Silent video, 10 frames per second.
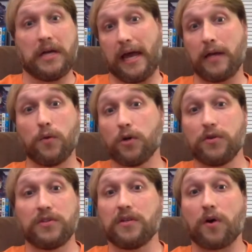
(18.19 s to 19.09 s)
anyone
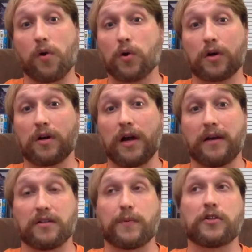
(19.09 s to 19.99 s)
who's into horror
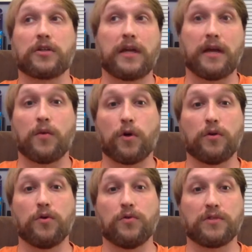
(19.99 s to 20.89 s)
and especially
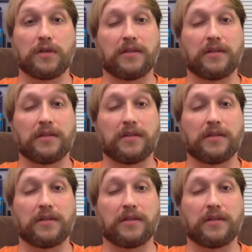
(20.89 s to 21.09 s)
anyone who's